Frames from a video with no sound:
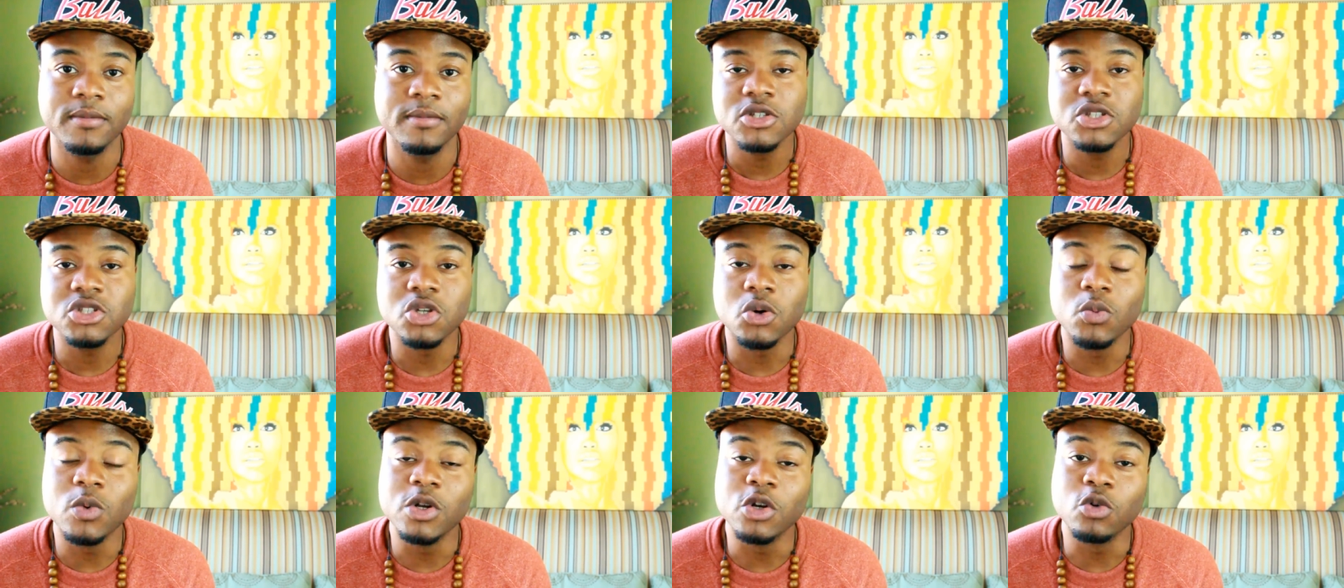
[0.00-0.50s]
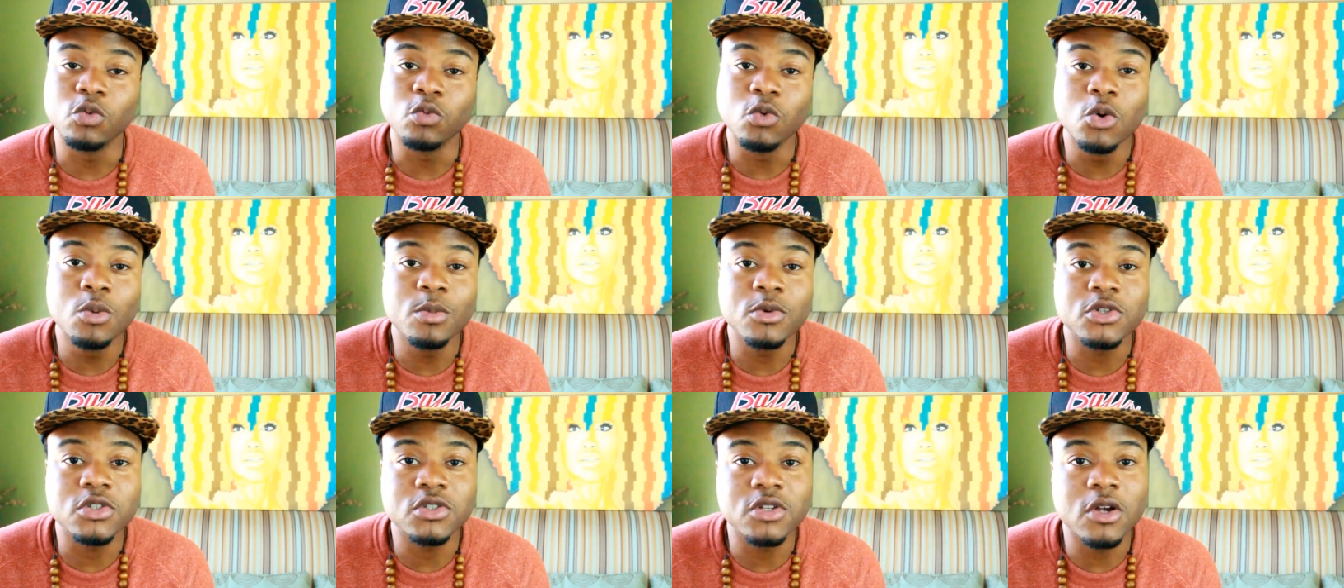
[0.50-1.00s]
So when a
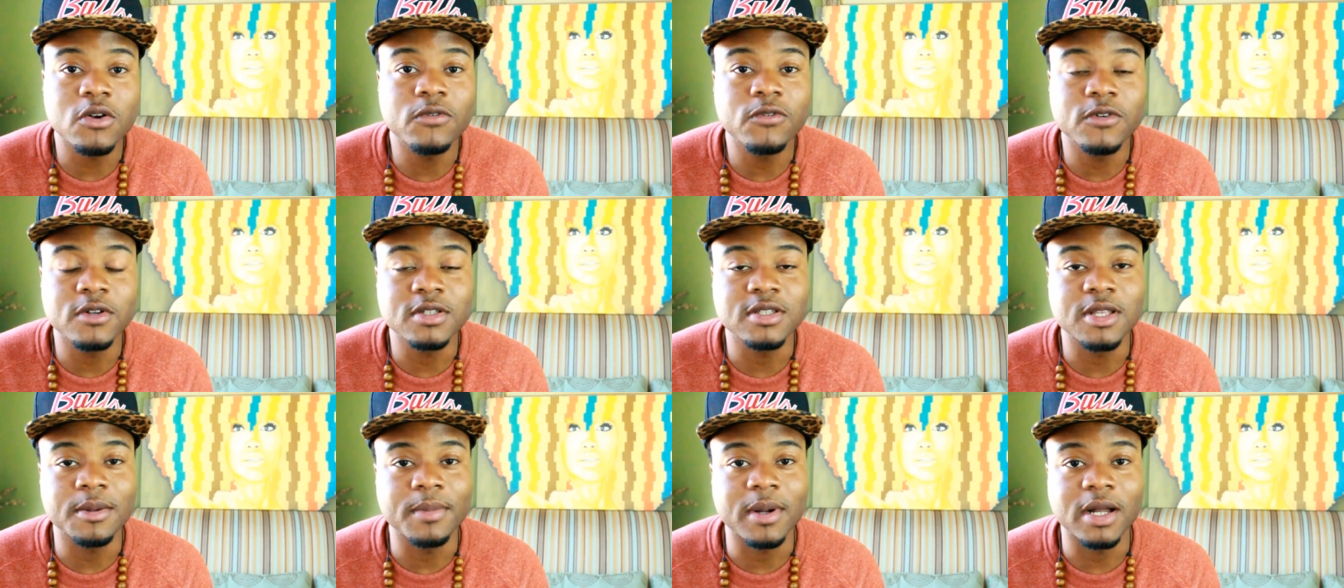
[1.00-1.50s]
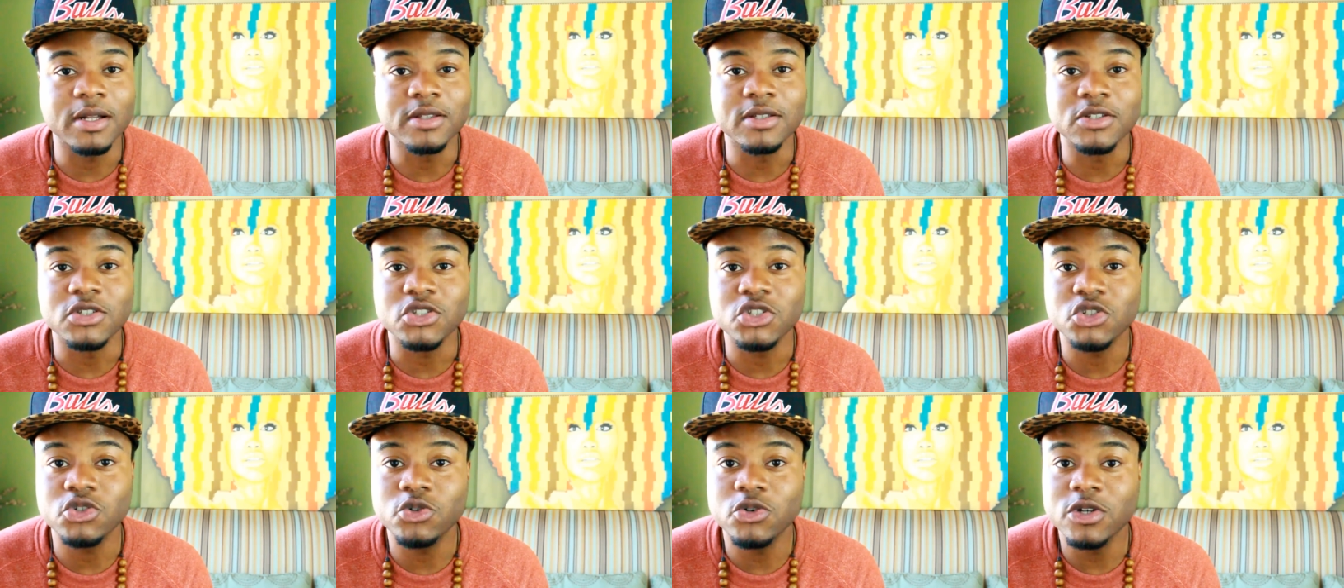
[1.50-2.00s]
rumor surfaced about
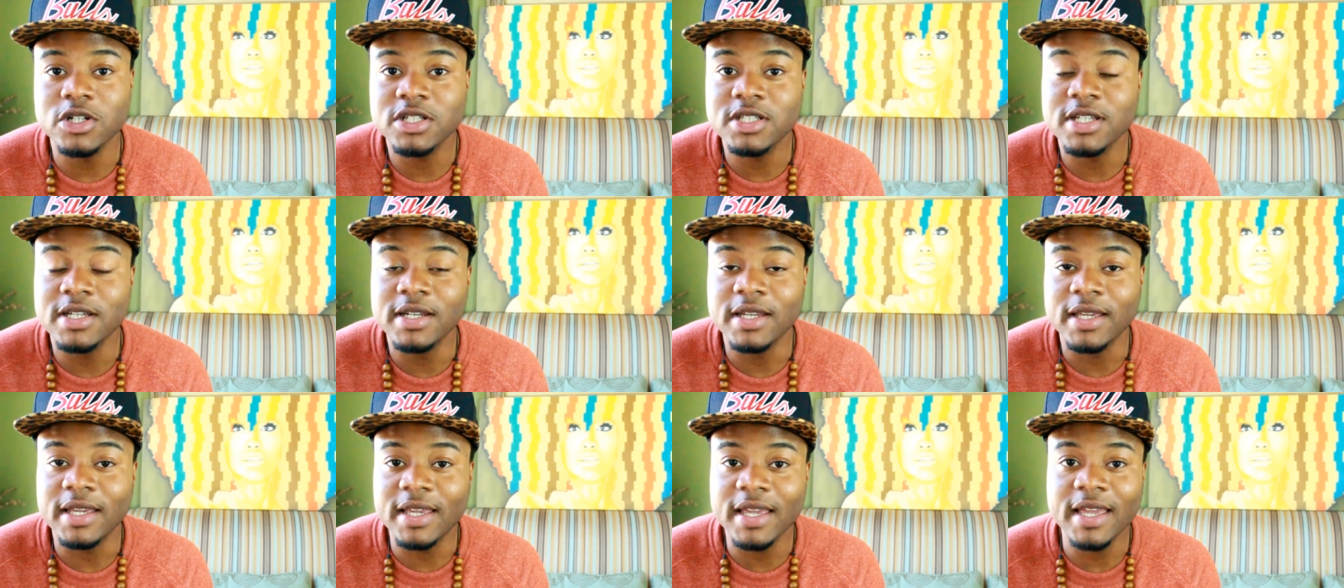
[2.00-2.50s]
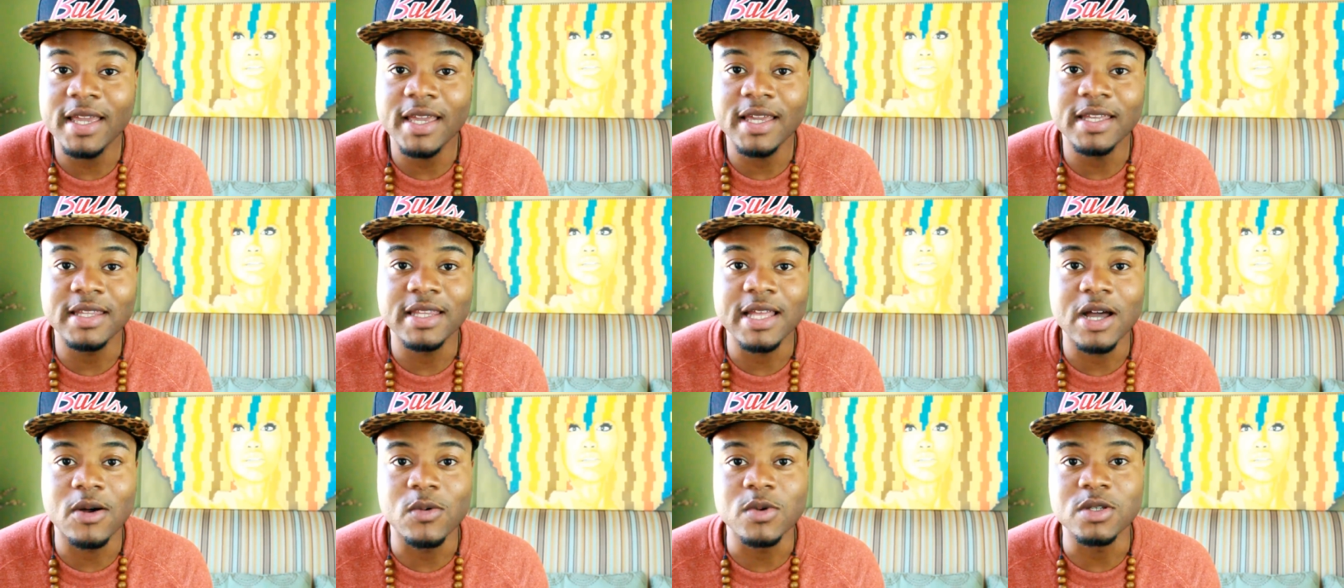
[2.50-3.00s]
this Christian
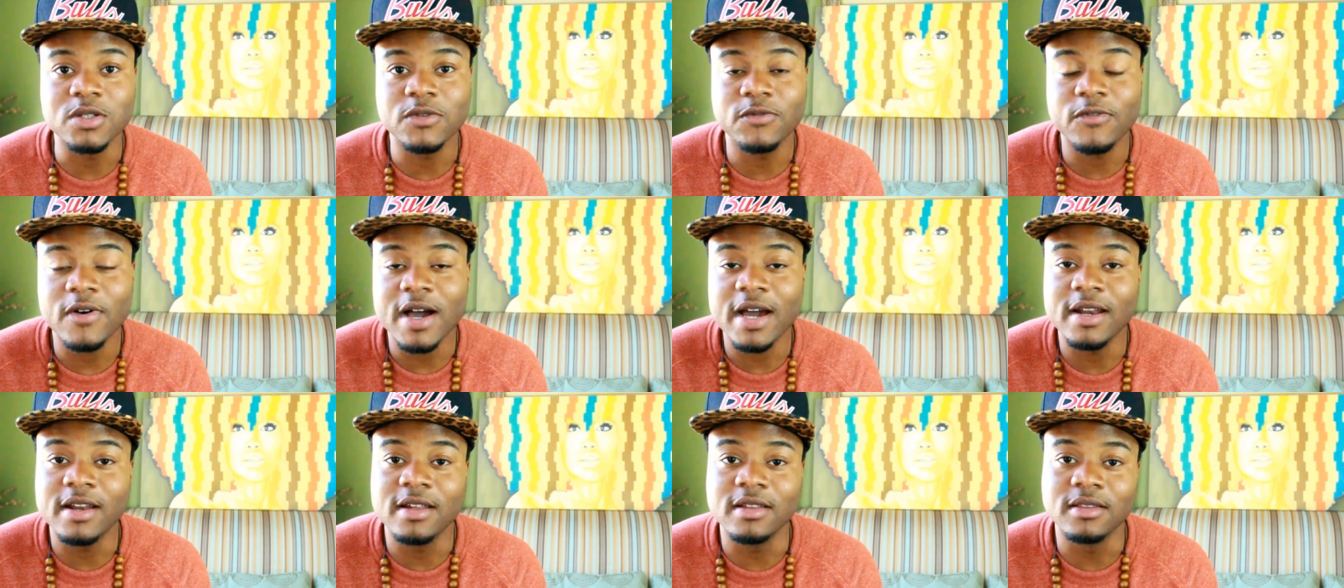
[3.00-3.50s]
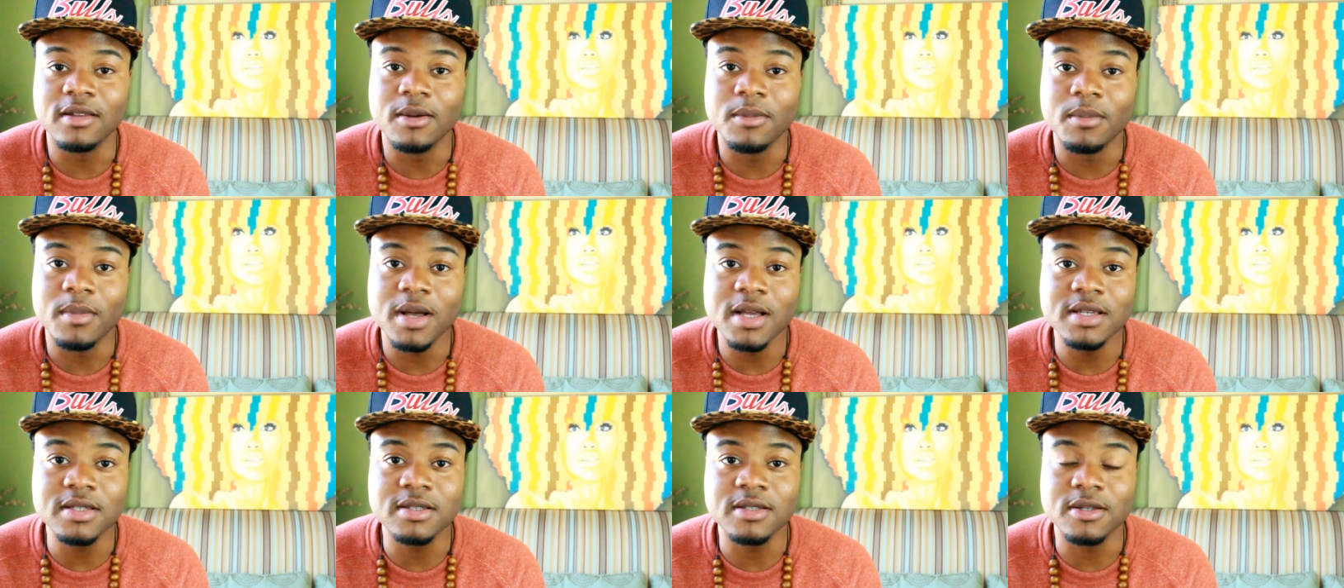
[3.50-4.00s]
king that was fighting the
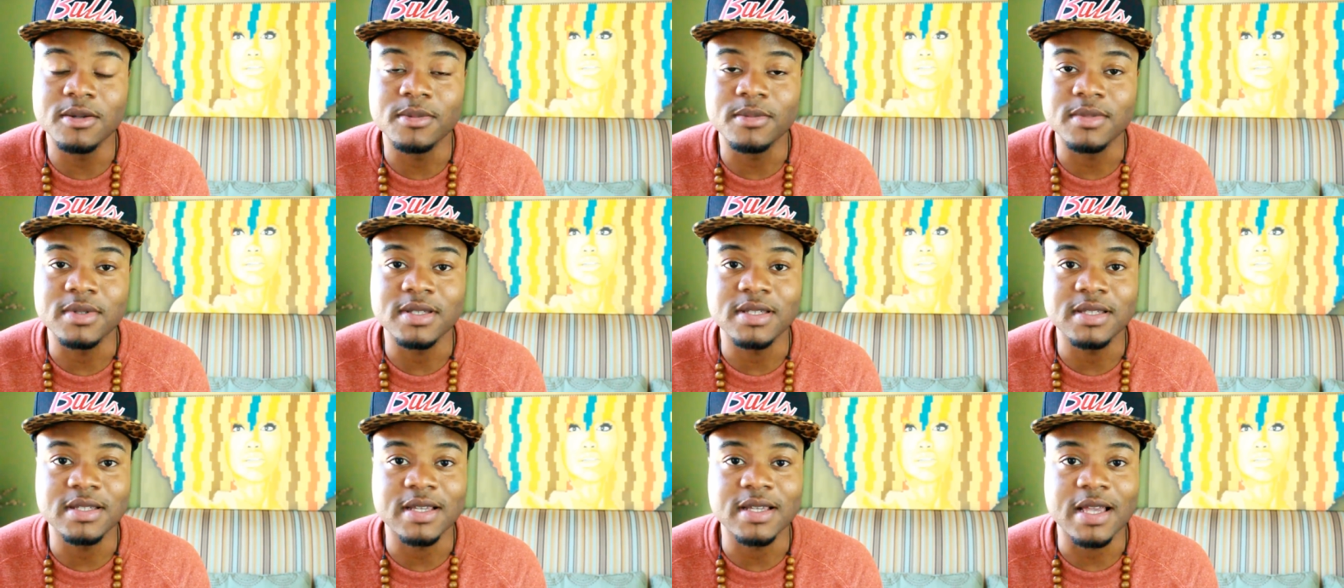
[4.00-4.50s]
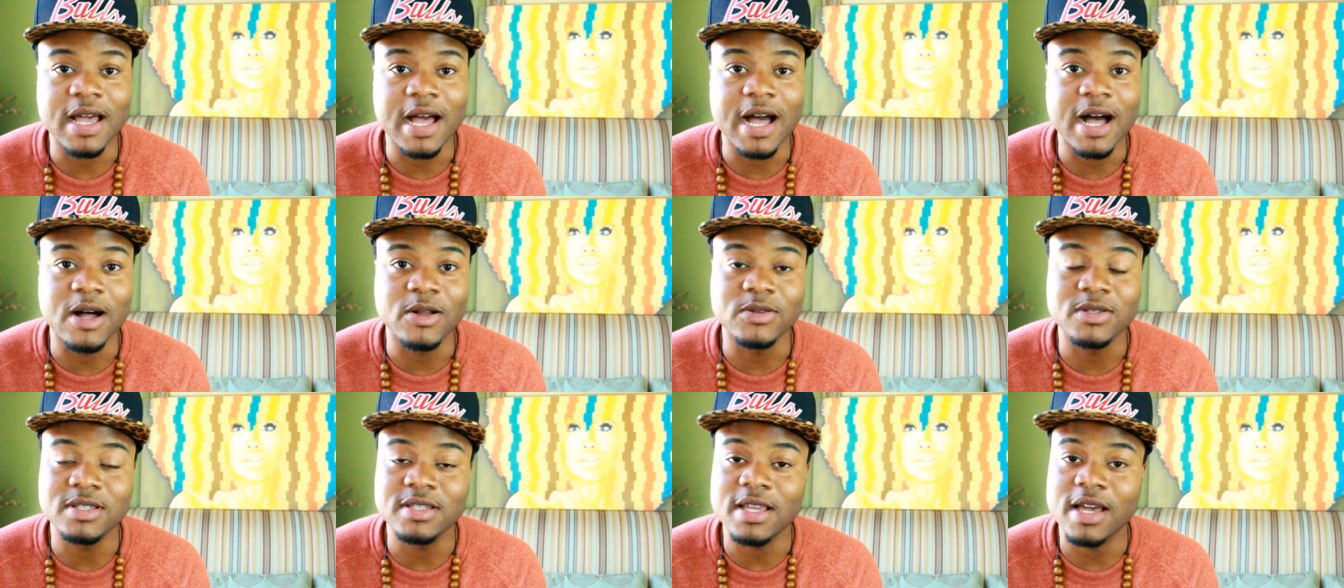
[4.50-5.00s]
Muslims
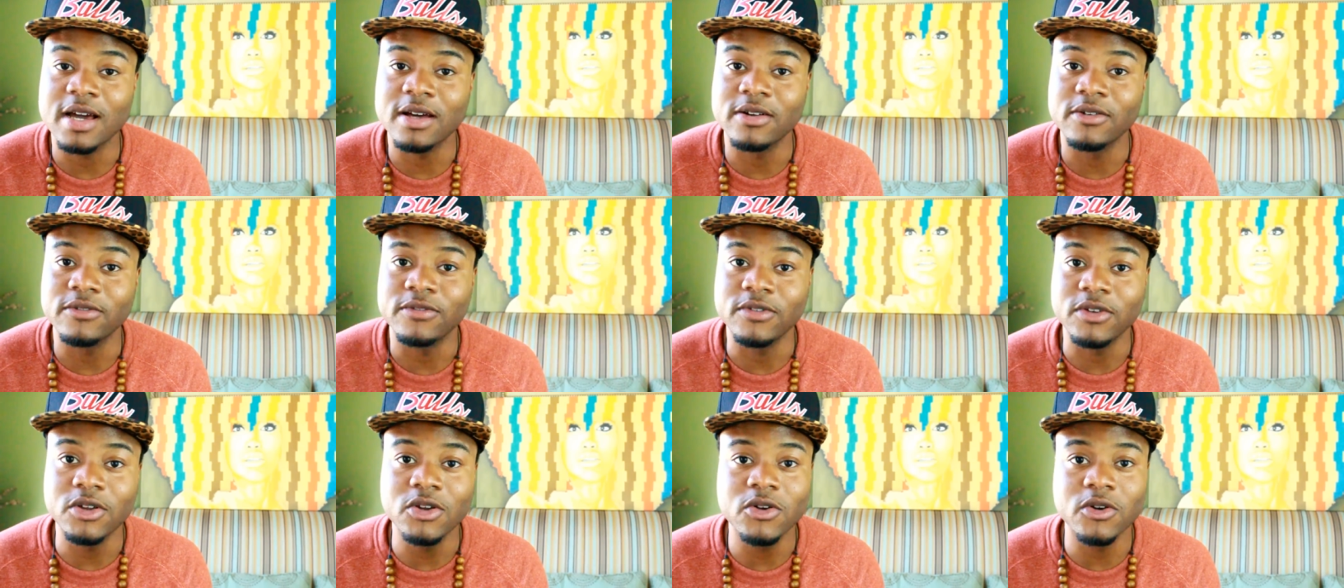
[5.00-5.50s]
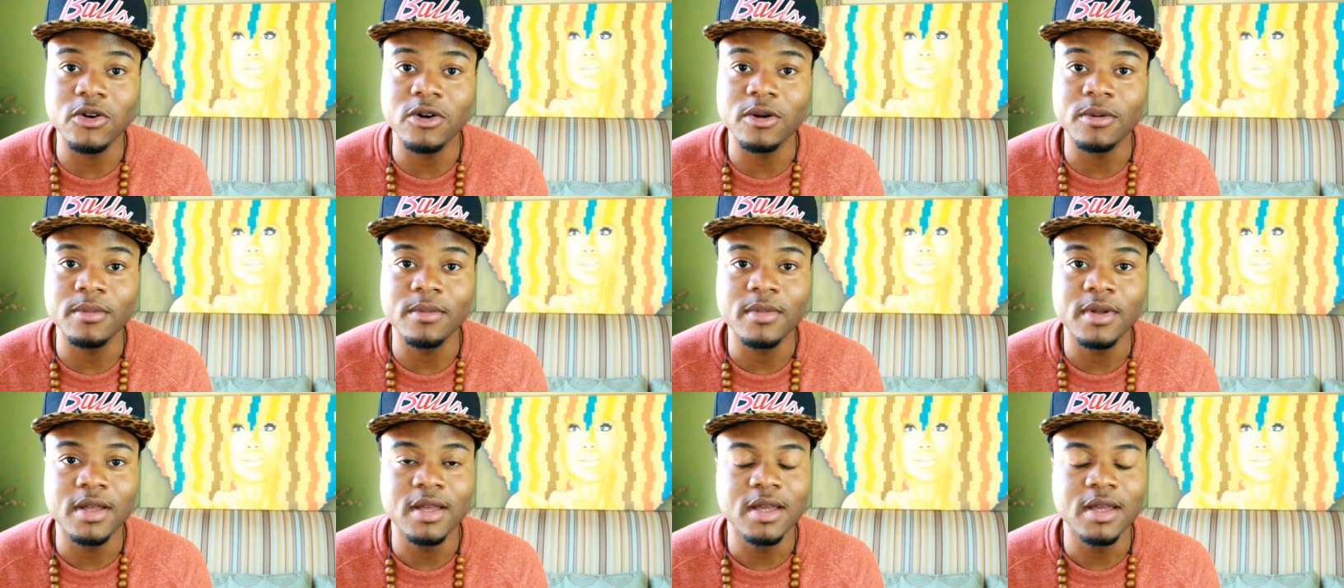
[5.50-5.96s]
outside of Europe,